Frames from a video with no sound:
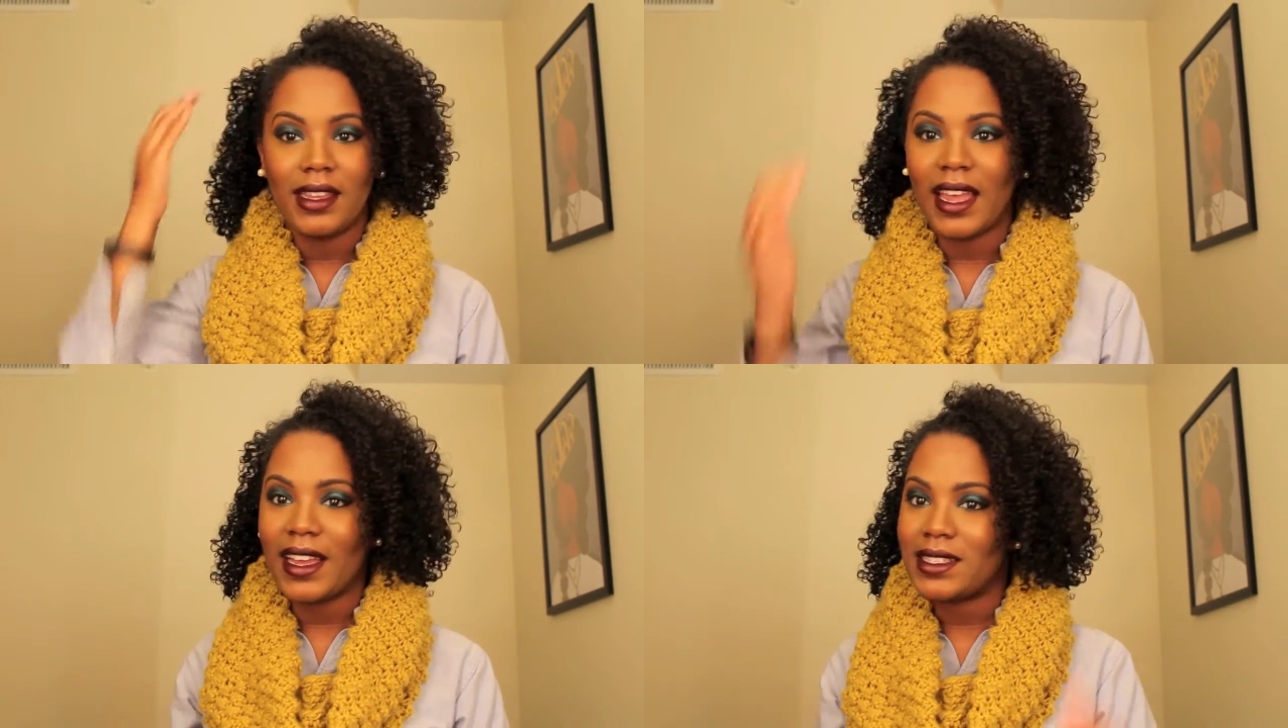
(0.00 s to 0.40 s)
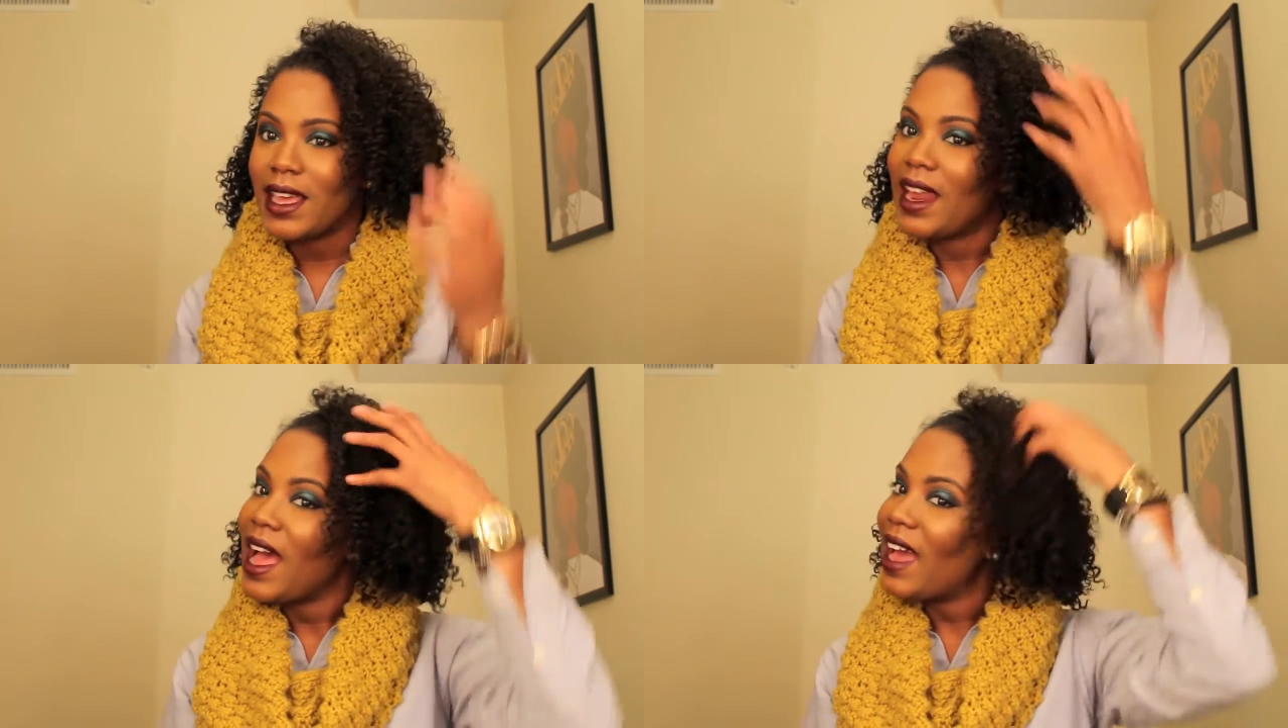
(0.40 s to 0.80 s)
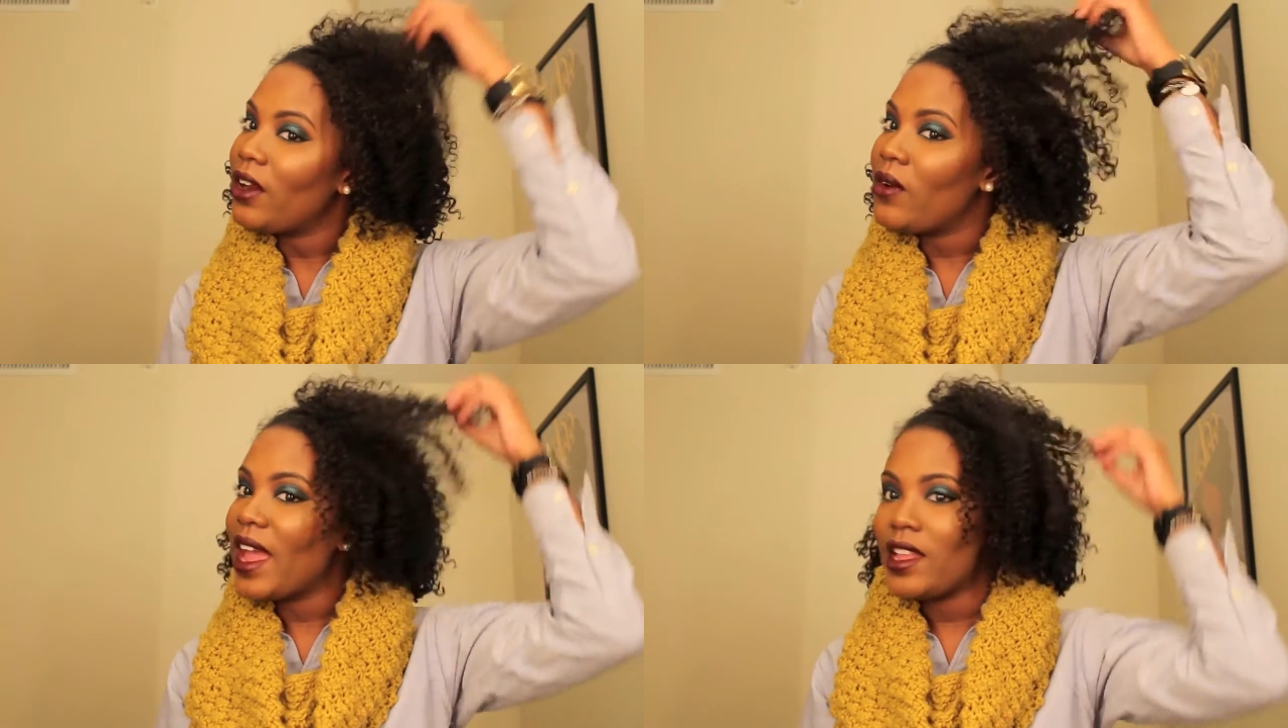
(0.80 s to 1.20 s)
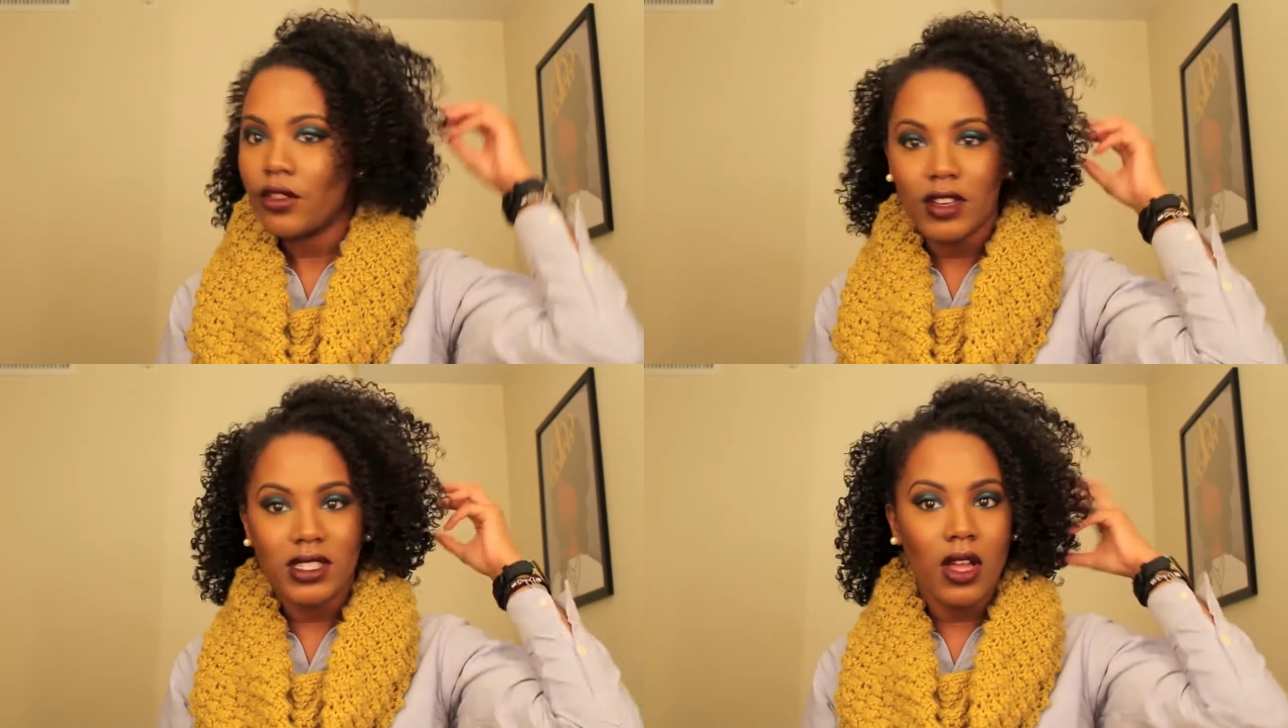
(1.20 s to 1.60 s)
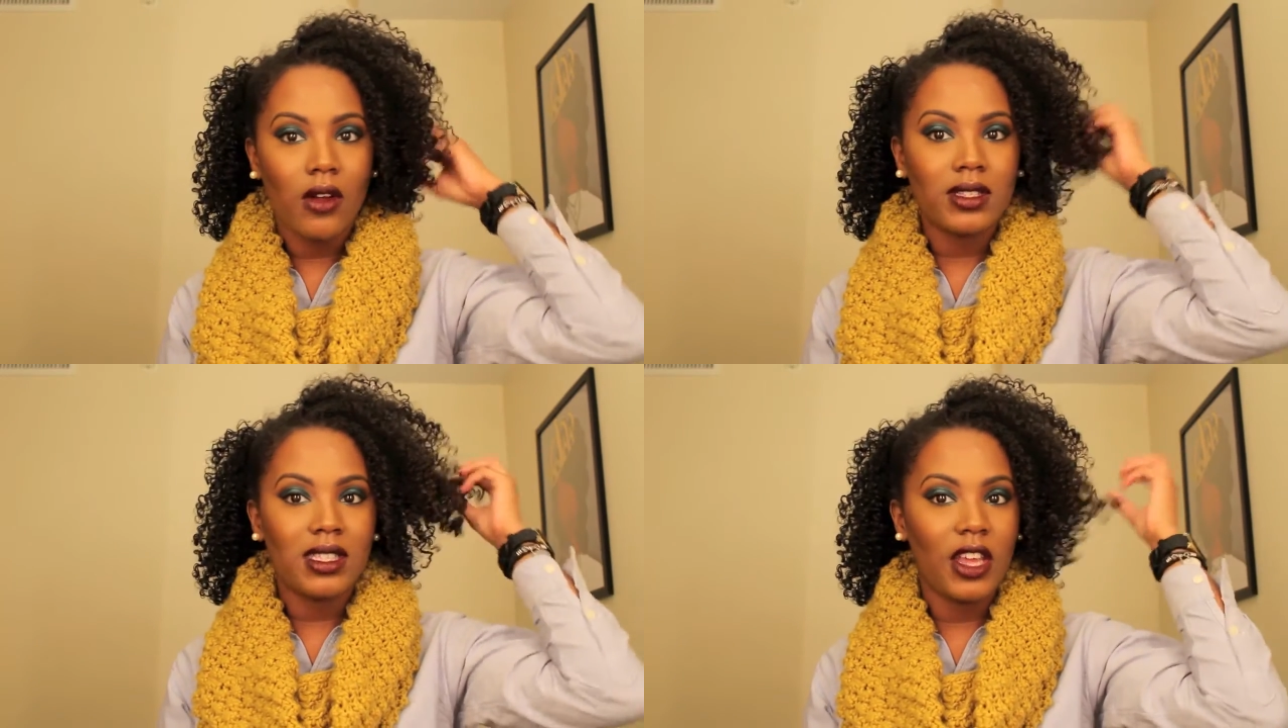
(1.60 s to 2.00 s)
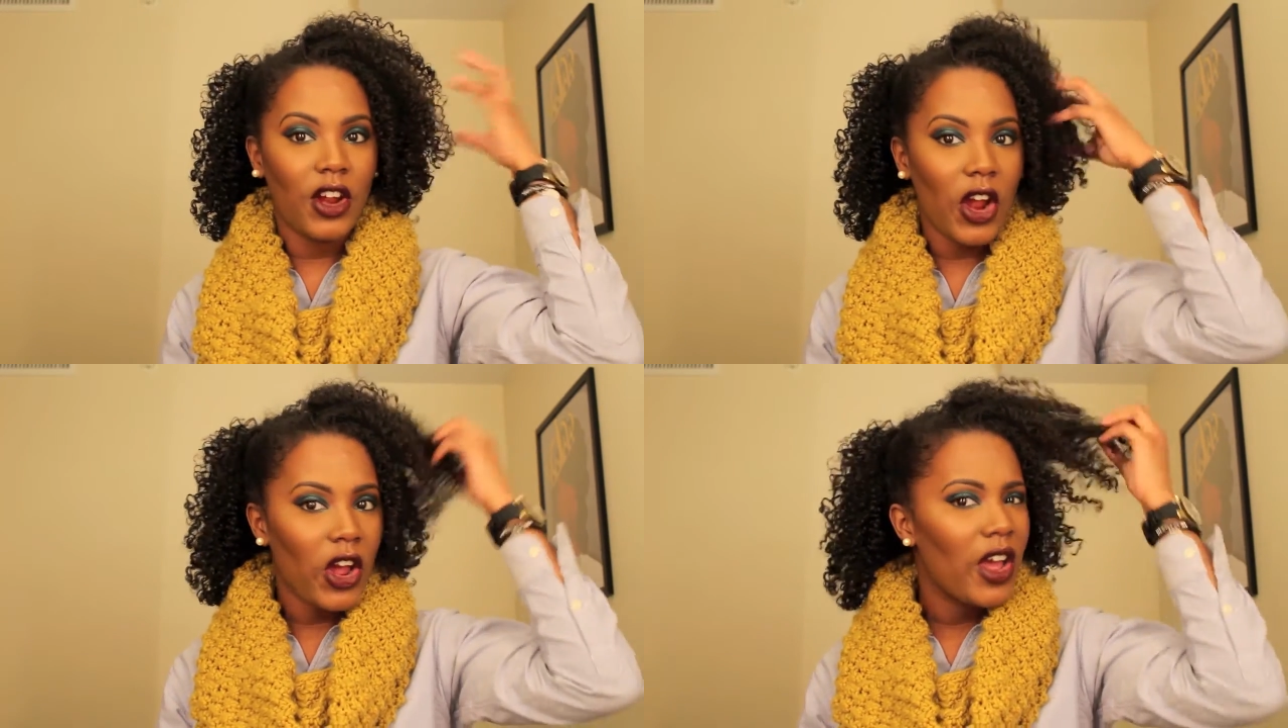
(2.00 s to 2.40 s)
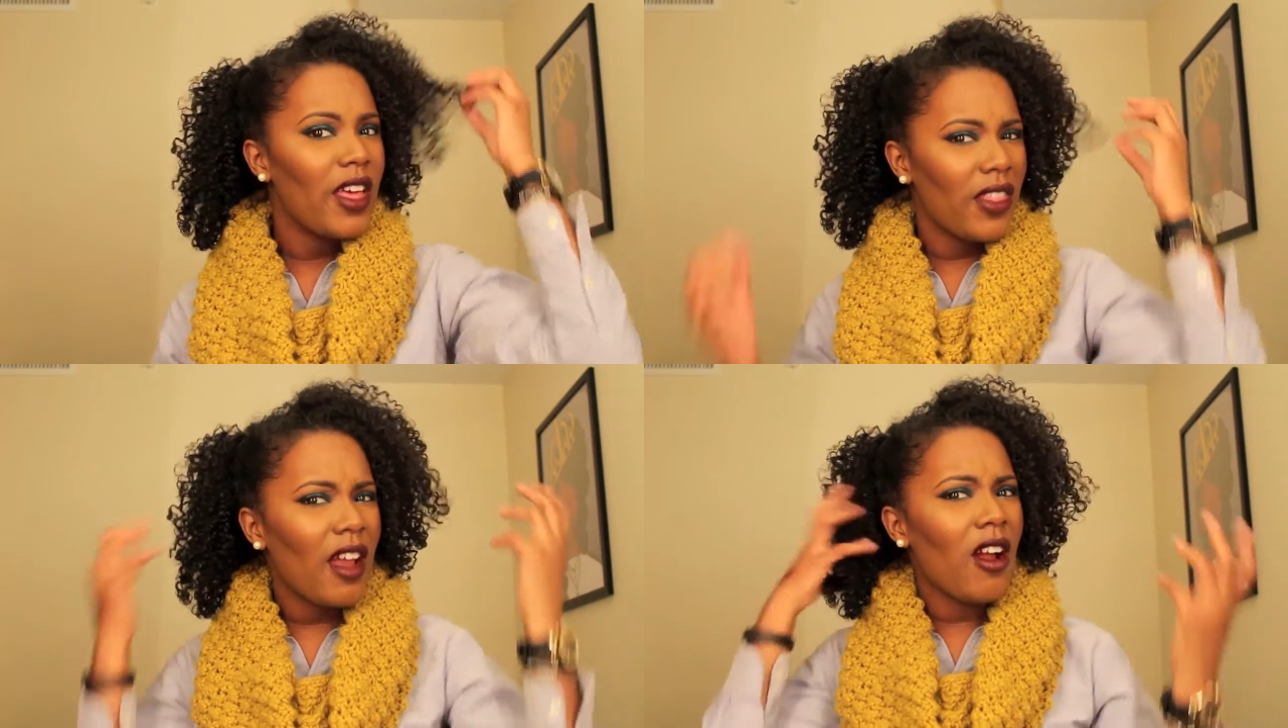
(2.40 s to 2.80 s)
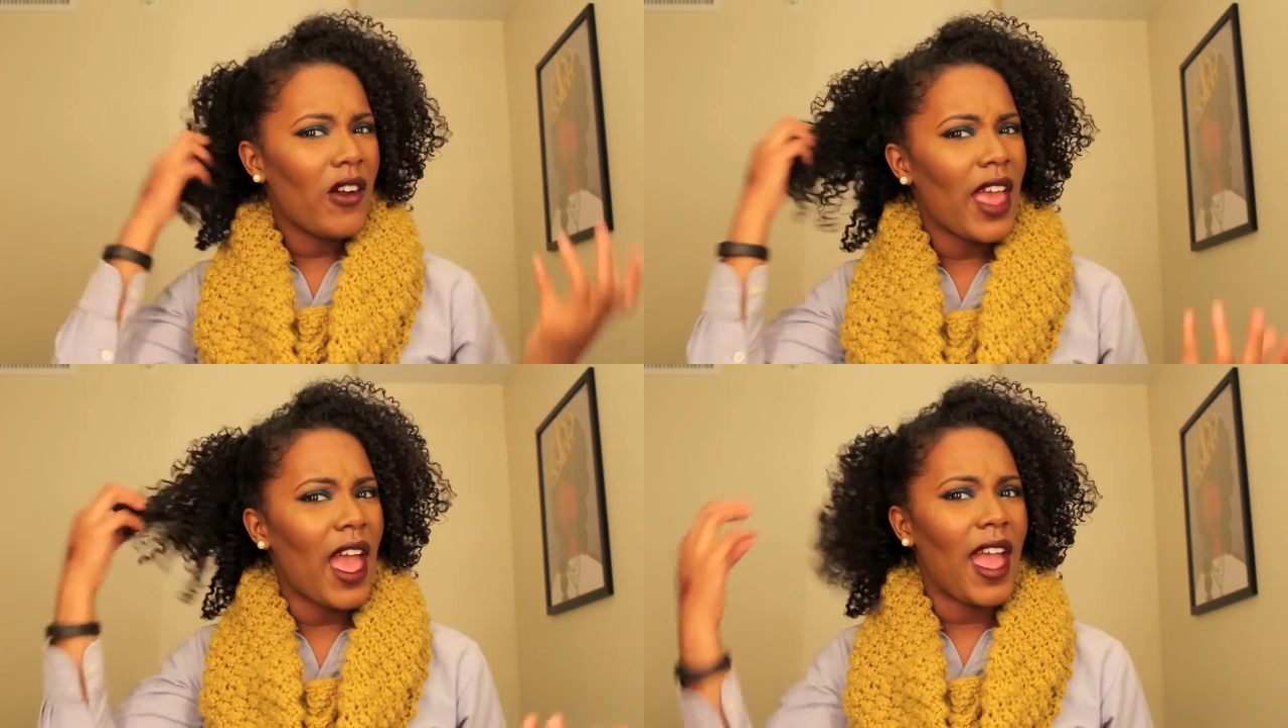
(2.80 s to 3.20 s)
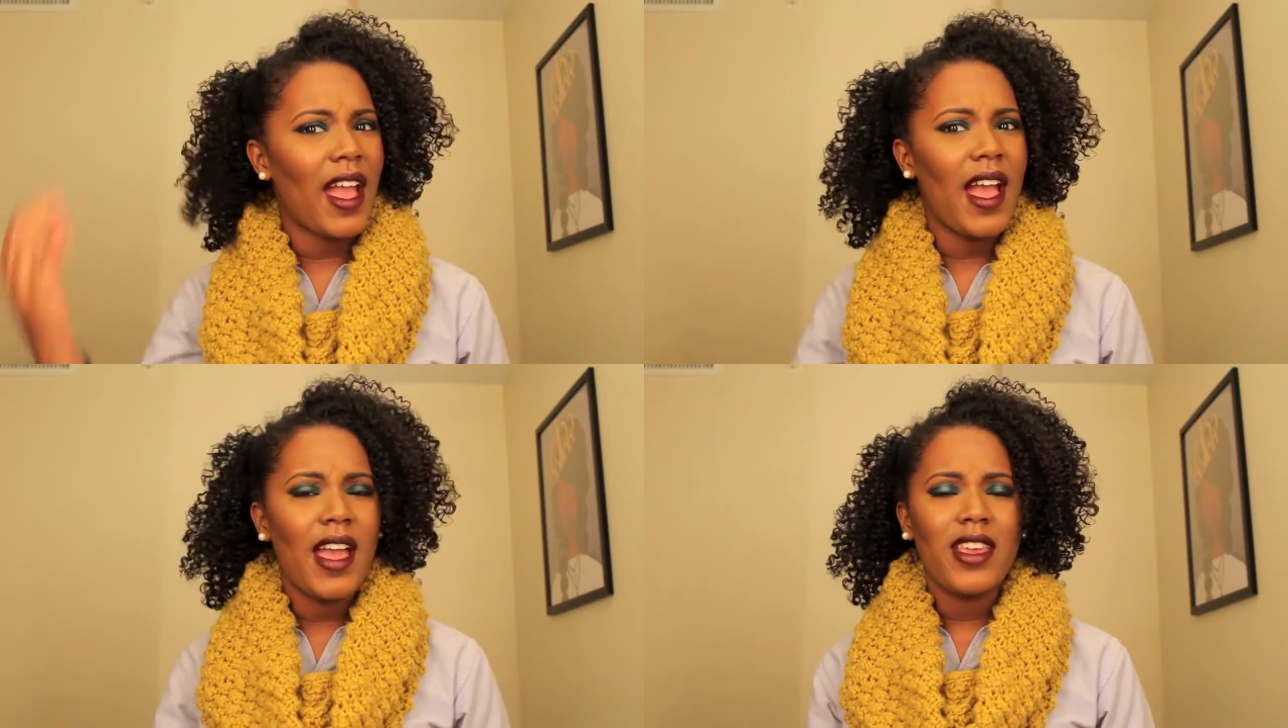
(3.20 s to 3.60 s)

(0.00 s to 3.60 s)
Like I said, I don't hate the results. They're okay.